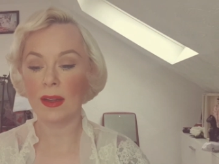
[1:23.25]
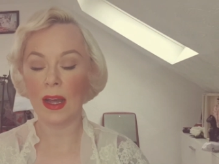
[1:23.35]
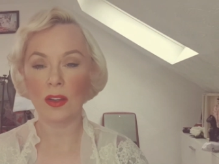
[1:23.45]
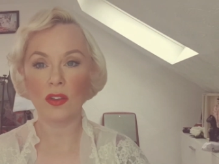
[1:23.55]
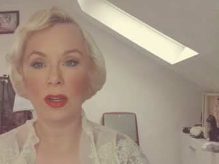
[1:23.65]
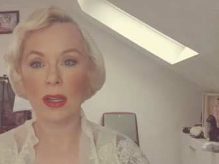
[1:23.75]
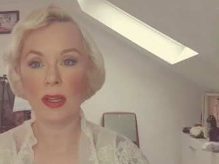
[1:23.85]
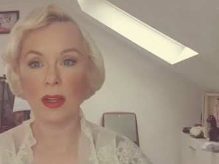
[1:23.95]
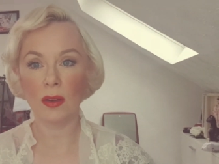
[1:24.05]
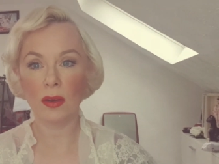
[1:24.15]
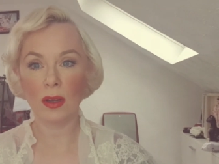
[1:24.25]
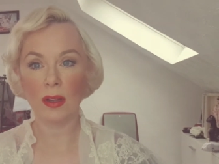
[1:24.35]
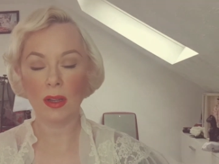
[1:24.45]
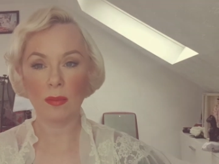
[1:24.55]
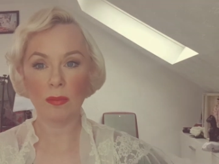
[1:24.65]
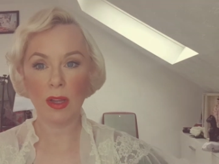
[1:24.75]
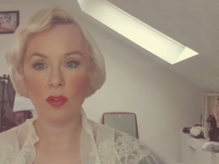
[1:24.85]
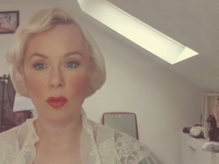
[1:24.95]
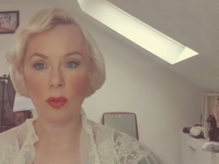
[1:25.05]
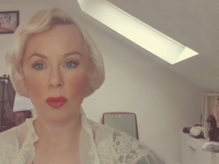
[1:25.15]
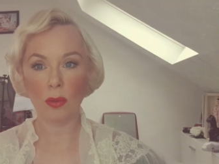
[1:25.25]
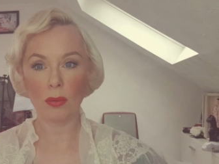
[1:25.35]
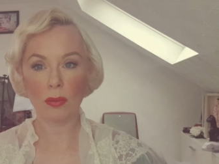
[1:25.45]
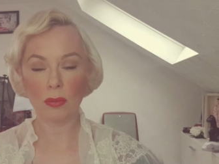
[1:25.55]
actually the historical